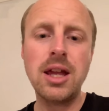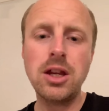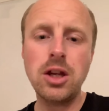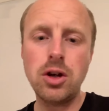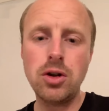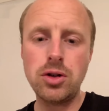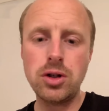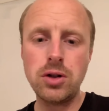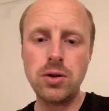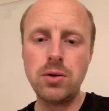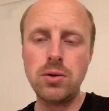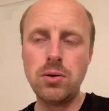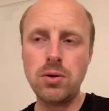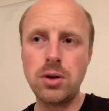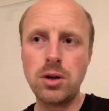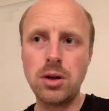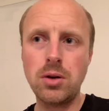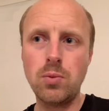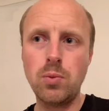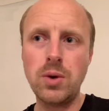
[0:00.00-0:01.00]
You do,
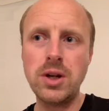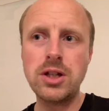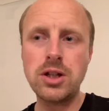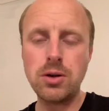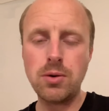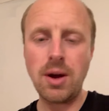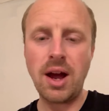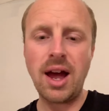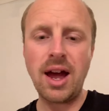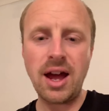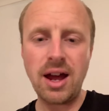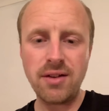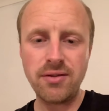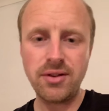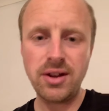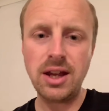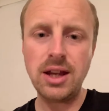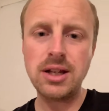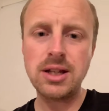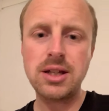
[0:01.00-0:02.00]
we do have
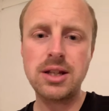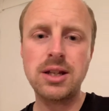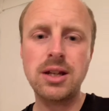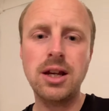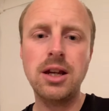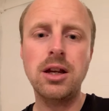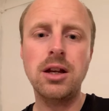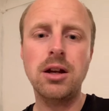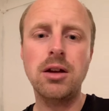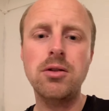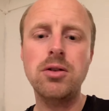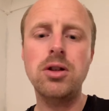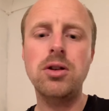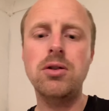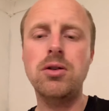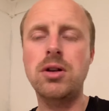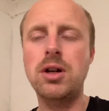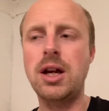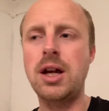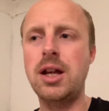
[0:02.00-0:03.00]
it, you know, you
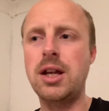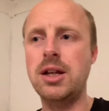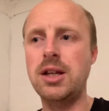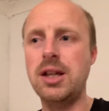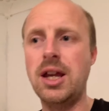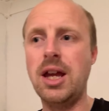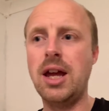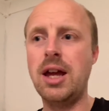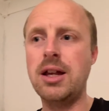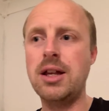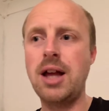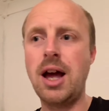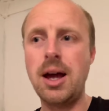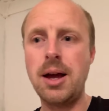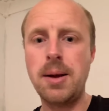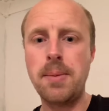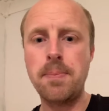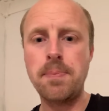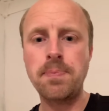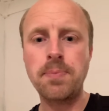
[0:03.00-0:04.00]
can get
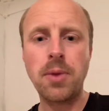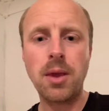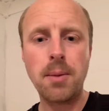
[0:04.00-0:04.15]
um,